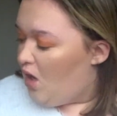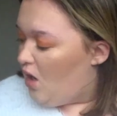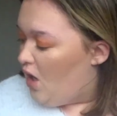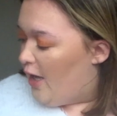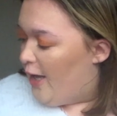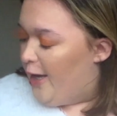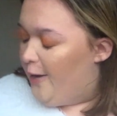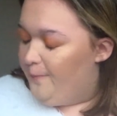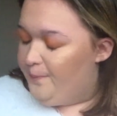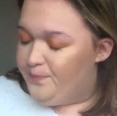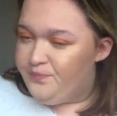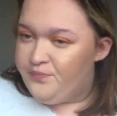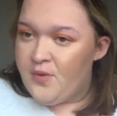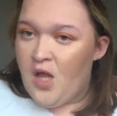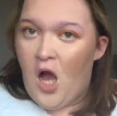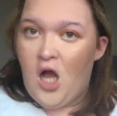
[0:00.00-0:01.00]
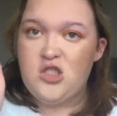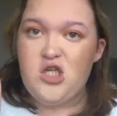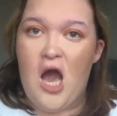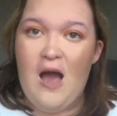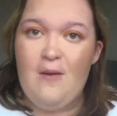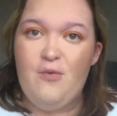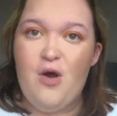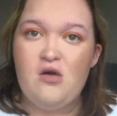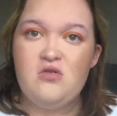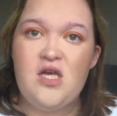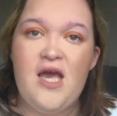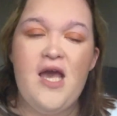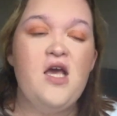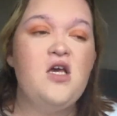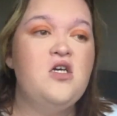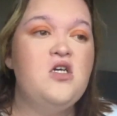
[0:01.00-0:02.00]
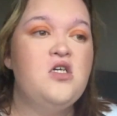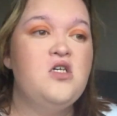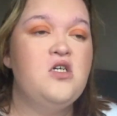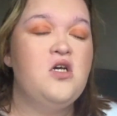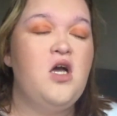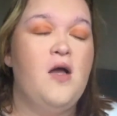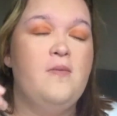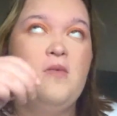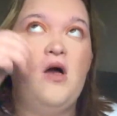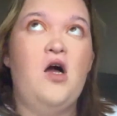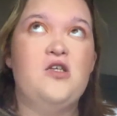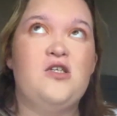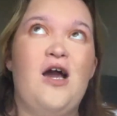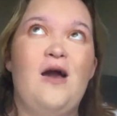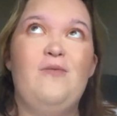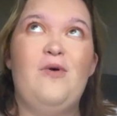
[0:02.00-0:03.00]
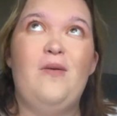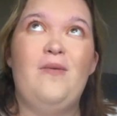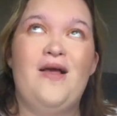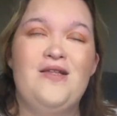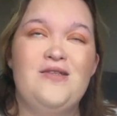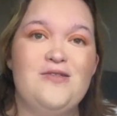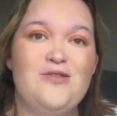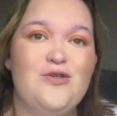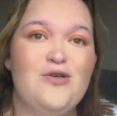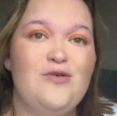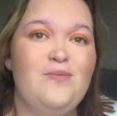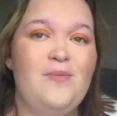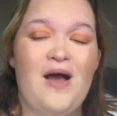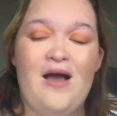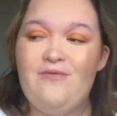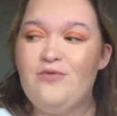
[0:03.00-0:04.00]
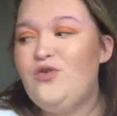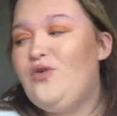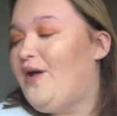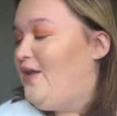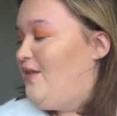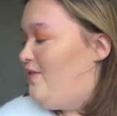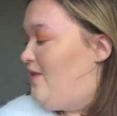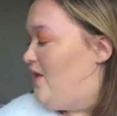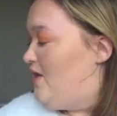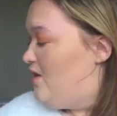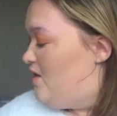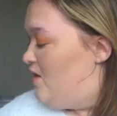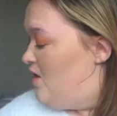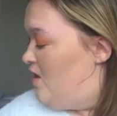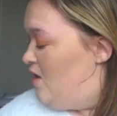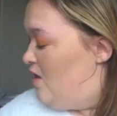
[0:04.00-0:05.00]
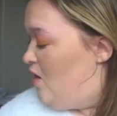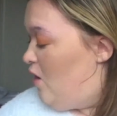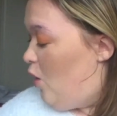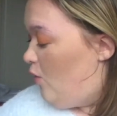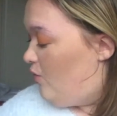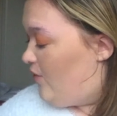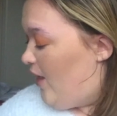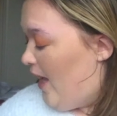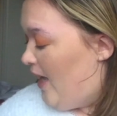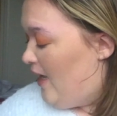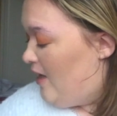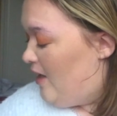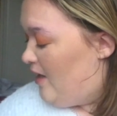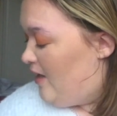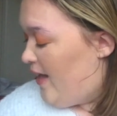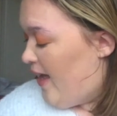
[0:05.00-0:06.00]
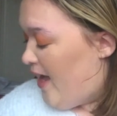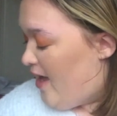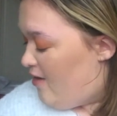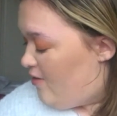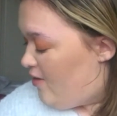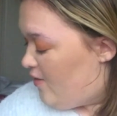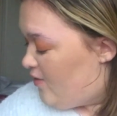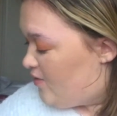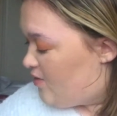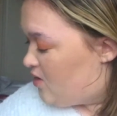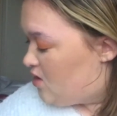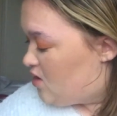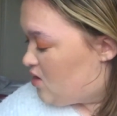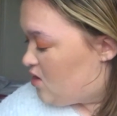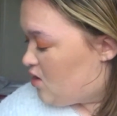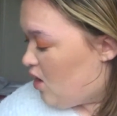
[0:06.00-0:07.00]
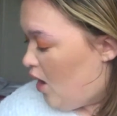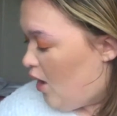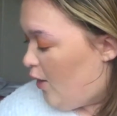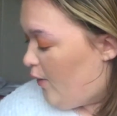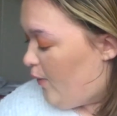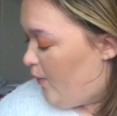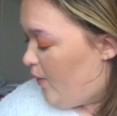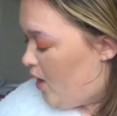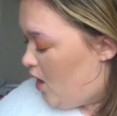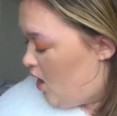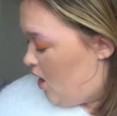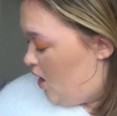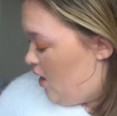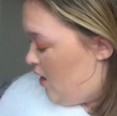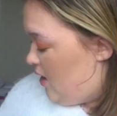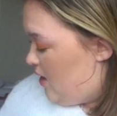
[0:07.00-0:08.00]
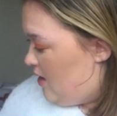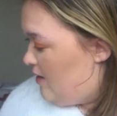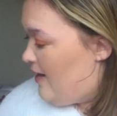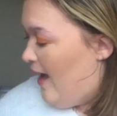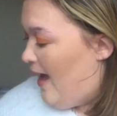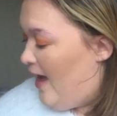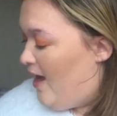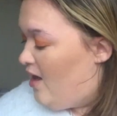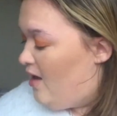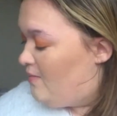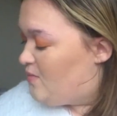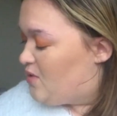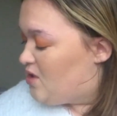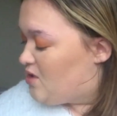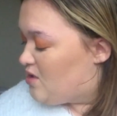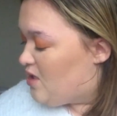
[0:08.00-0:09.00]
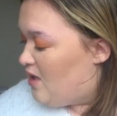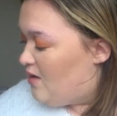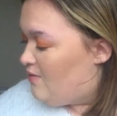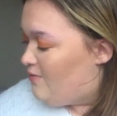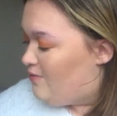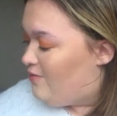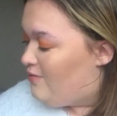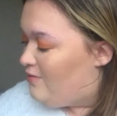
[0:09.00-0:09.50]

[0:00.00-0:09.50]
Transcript: Eyebrow Kit, Arch Eyebrow Pencil, but I haven't got anything of that left. So yeah, I'm just kind of.